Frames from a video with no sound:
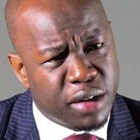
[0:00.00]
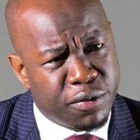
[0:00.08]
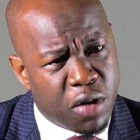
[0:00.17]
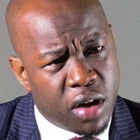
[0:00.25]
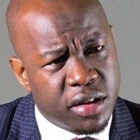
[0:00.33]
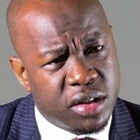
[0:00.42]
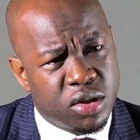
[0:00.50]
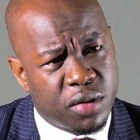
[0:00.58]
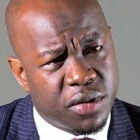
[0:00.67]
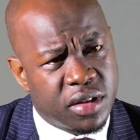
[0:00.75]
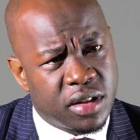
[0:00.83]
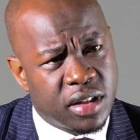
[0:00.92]
advantage
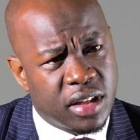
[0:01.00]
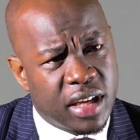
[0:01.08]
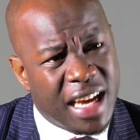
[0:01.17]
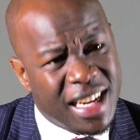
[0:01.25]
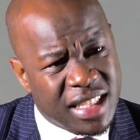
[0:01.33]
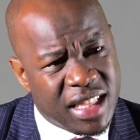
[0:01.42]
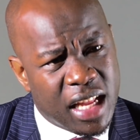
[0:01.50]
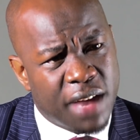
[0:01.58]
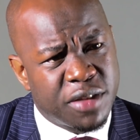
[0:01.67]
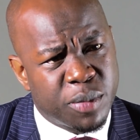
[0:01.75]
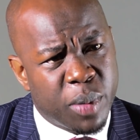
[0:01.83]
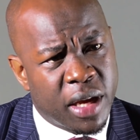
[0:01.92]
of it in its
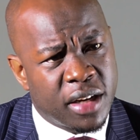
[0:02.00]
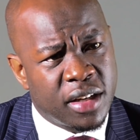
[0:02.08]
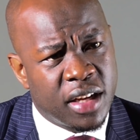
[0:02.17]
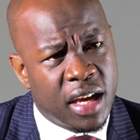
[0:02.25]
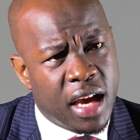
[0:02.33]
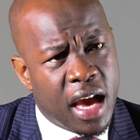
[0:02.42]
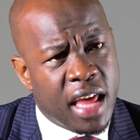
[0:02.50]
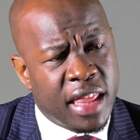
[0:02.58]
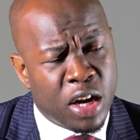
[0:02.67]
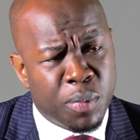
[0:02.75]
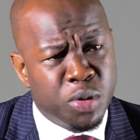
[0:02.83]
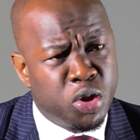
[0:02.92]
lifespan,
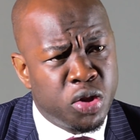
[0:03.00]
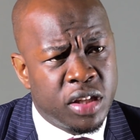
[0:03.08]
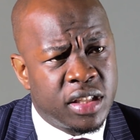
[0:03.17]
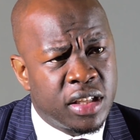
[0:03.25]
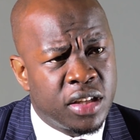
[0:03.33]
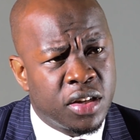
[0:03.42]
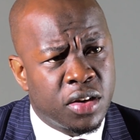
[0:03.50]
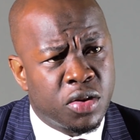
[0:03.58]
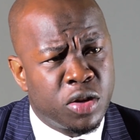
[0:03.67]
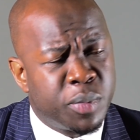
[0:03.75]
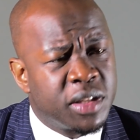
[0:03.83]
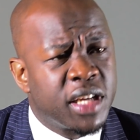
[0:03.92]
that opportunity
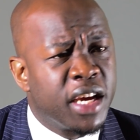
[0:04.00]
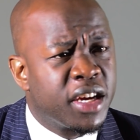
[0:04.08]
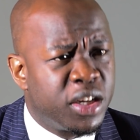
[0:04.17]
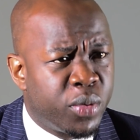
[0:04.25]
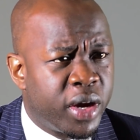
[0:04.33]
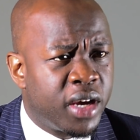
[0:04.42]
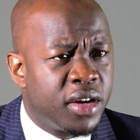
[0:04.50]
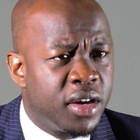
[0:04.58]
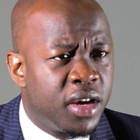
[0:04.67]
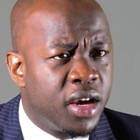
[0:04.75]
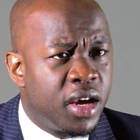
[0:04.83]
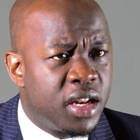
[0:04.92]
could be taken away,
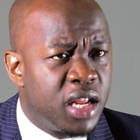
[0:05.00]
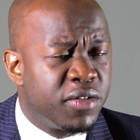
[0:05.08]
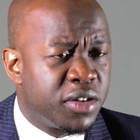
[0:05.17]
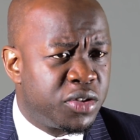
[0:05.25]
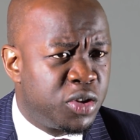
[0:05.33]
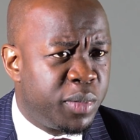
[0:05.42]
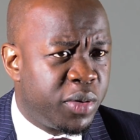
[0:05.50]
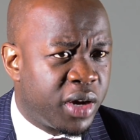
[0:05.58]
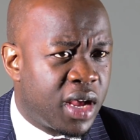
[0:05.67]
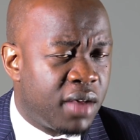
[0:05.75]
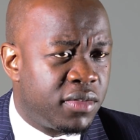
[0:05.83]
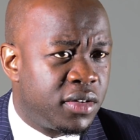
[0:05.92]
never to be
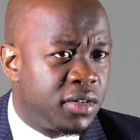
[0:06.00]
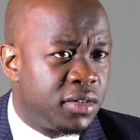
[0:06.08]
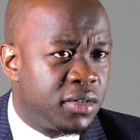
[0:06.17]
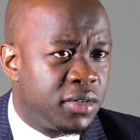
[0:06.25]
recovered.